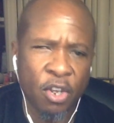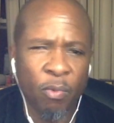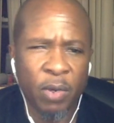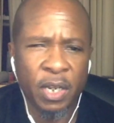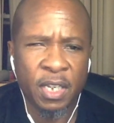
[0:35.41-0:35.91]

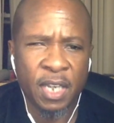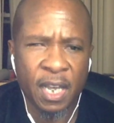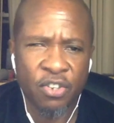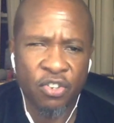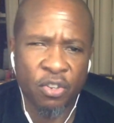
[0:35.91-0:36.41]
when he
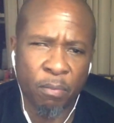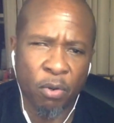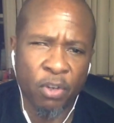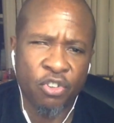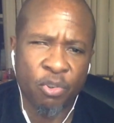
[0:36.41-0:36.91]
catches the
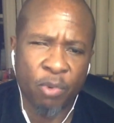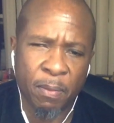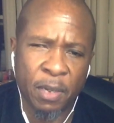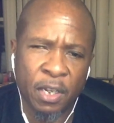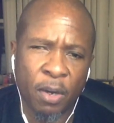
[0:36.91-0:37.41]
boy
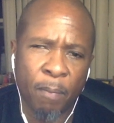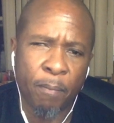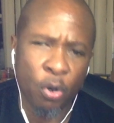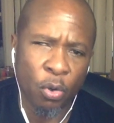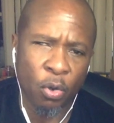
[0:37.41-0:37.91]
scribbling a
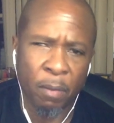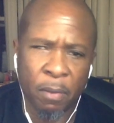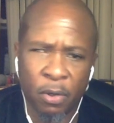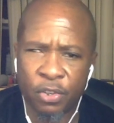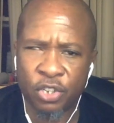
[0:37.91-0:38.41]
poem
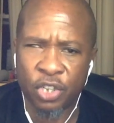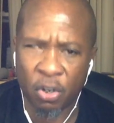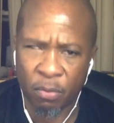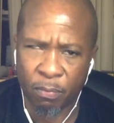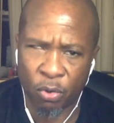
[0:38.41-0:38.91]
on the
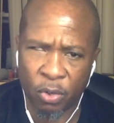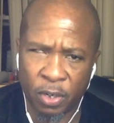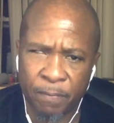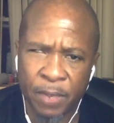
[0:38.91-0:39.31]
chalkboard.